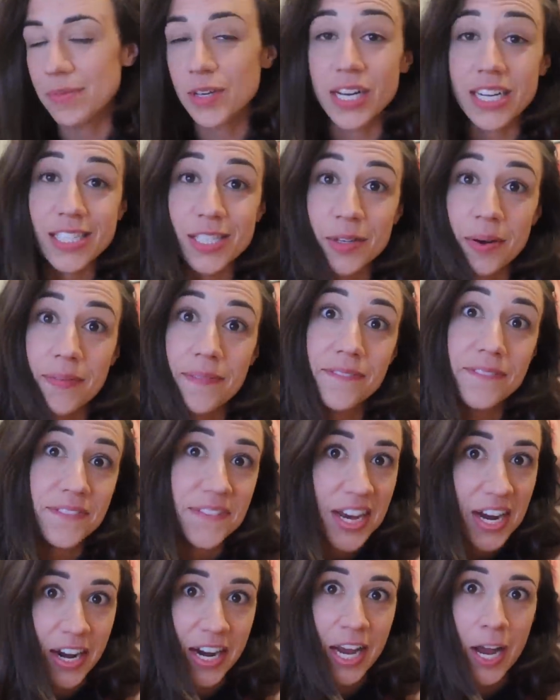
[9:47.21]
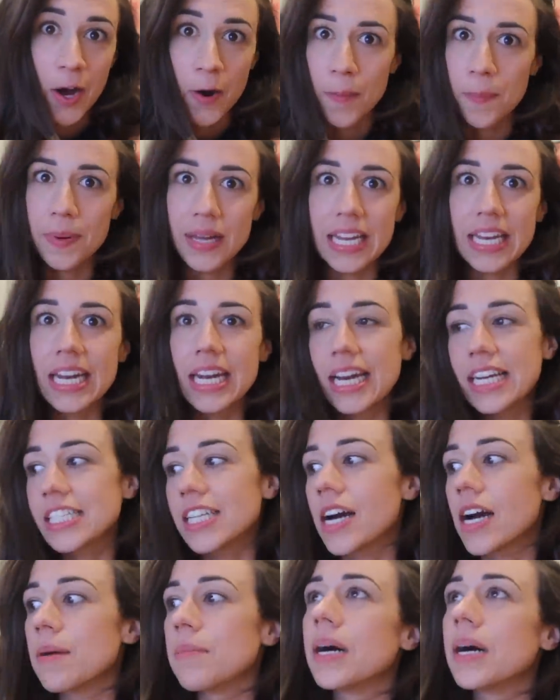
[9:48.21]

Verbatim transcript: You guys know I'm very open and I talk